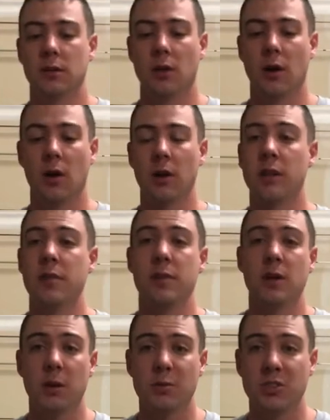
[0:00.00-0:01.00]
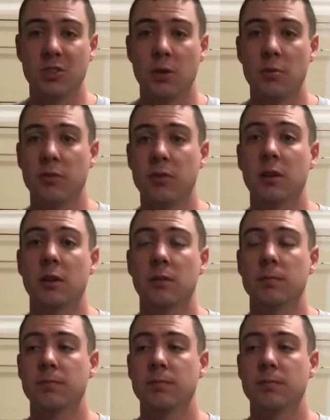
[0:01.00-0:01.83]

are giving up some of the,